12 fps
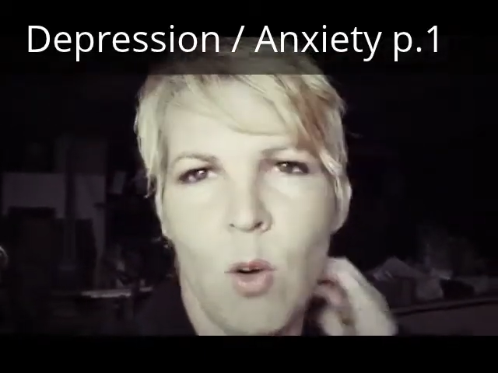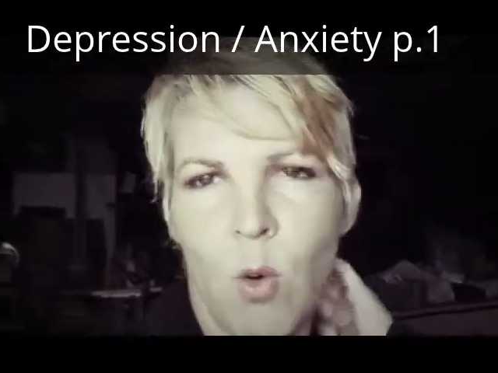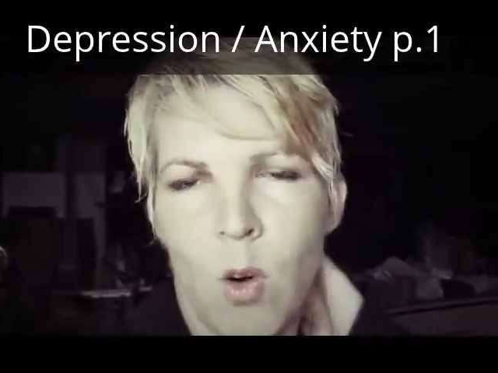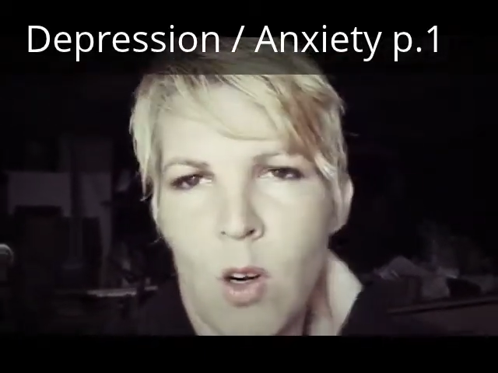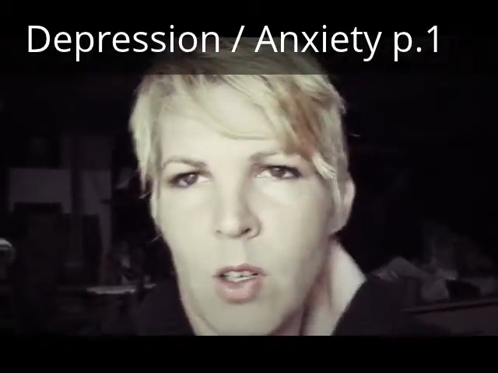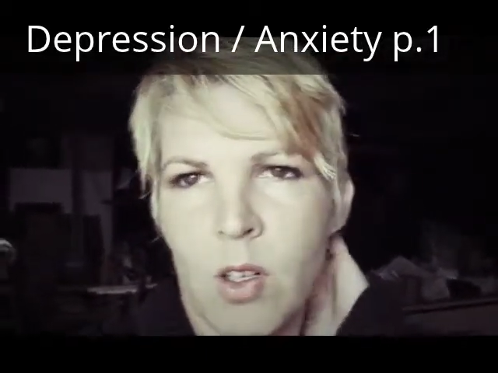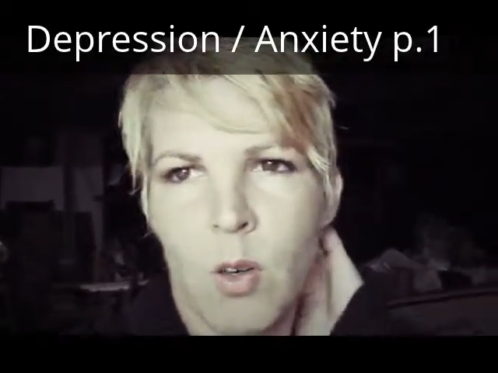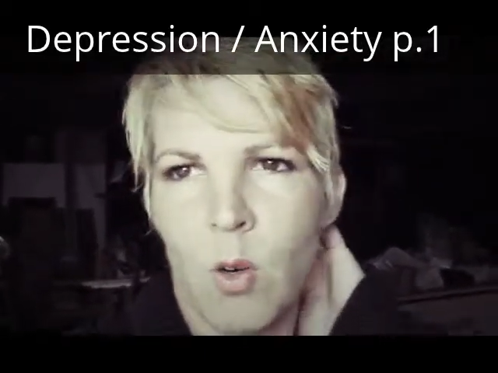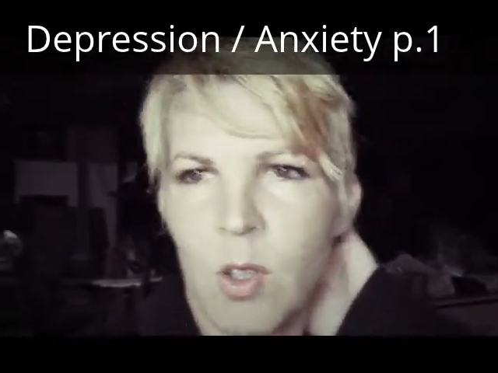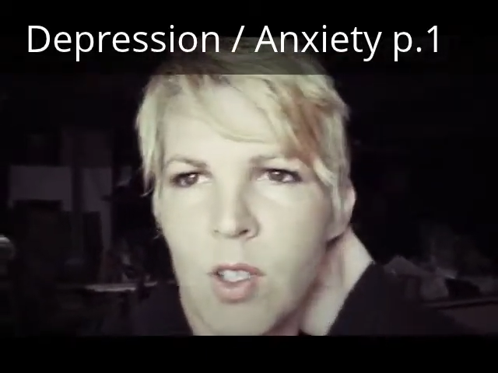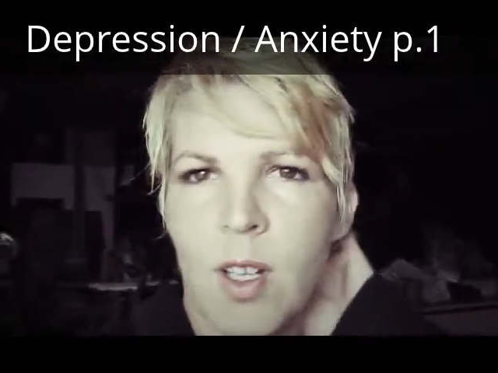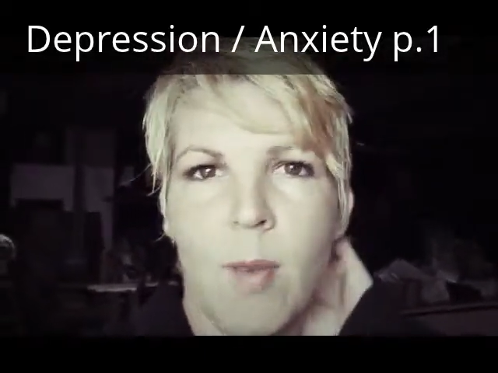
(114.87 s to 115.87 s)

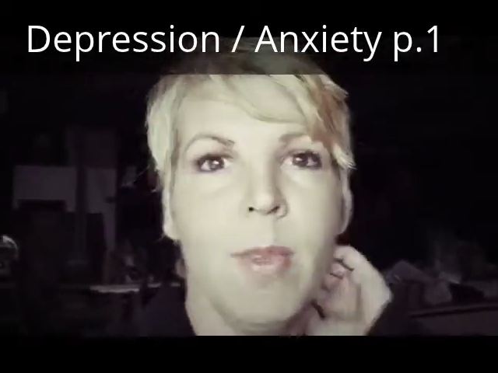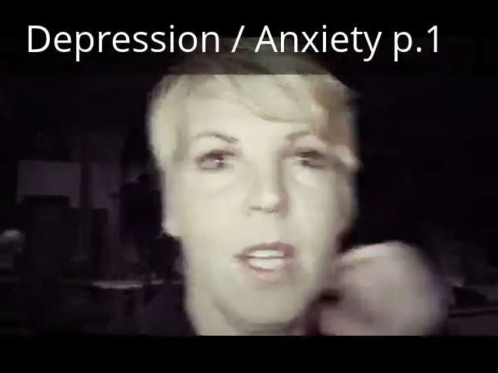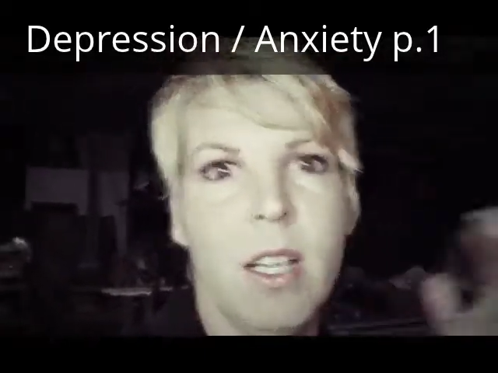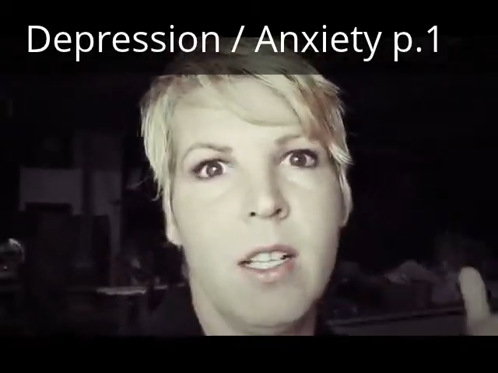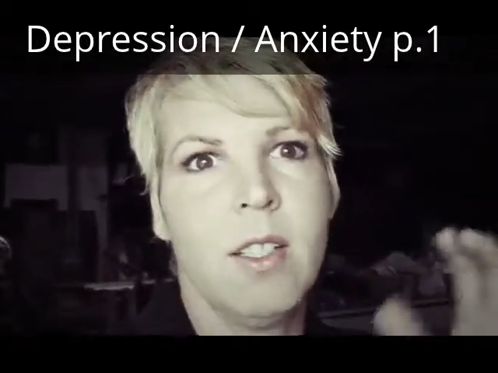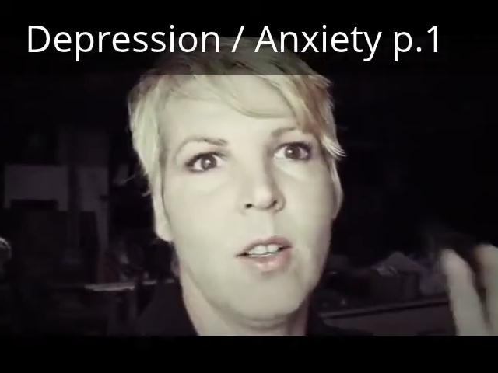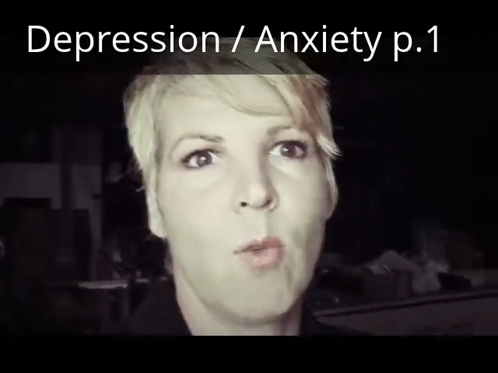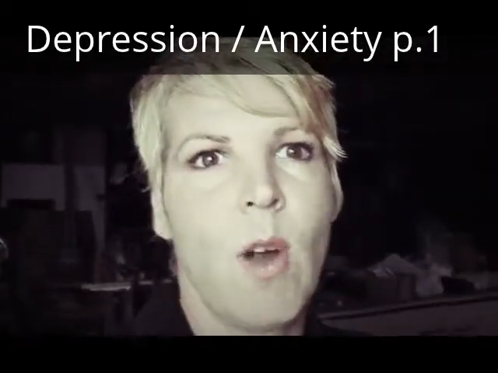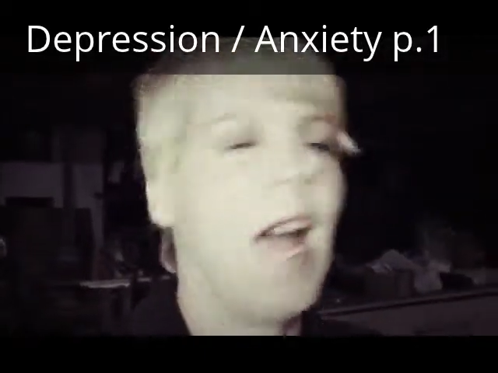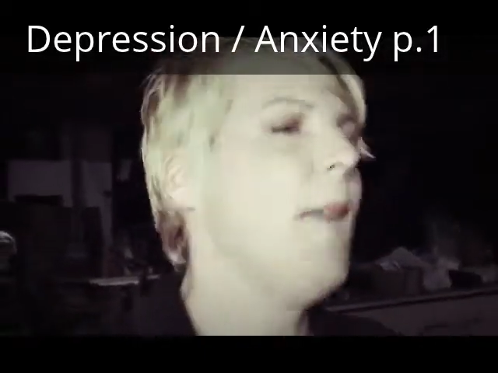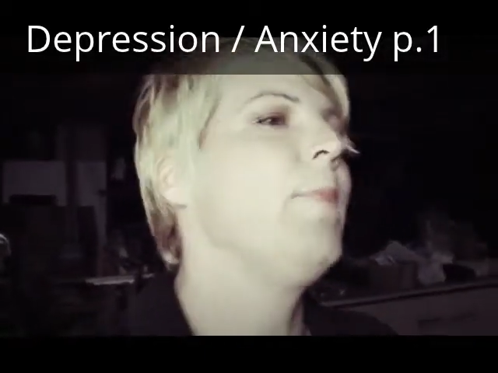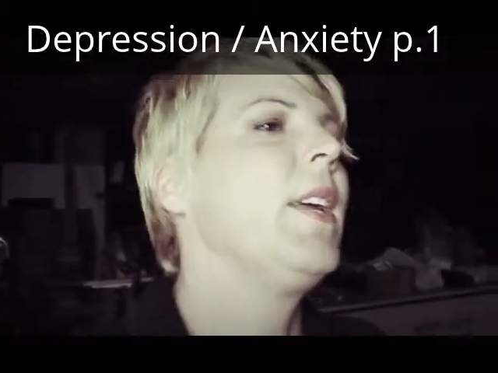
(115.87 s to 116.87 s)
or something is
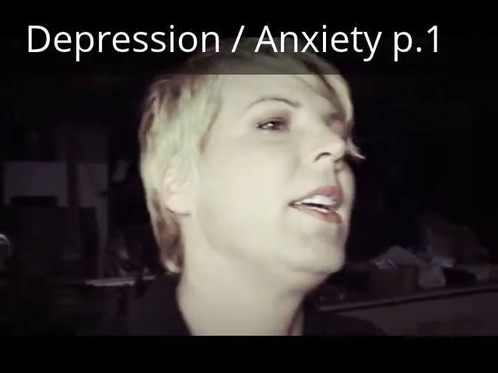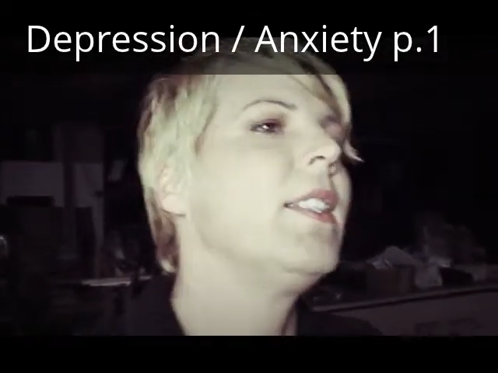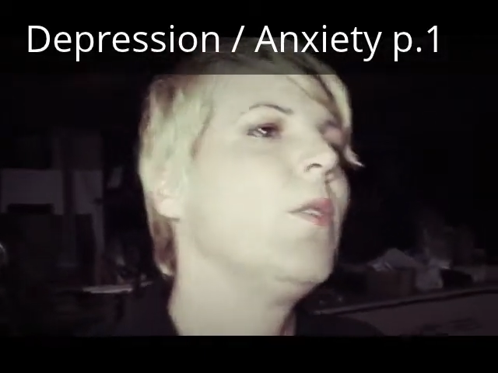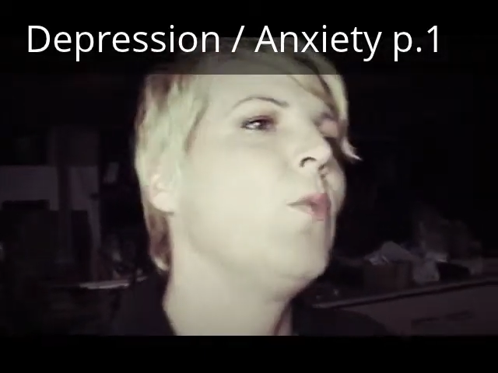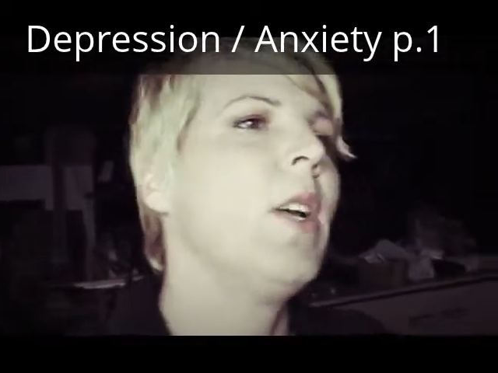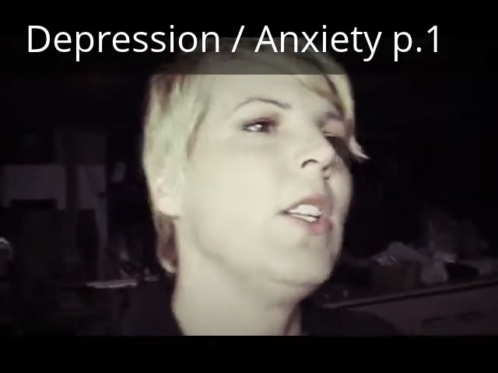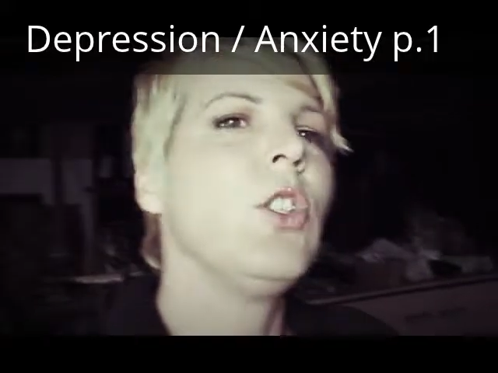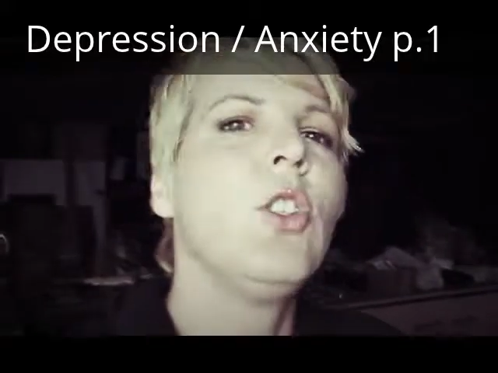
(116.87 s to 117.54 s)
awry because it went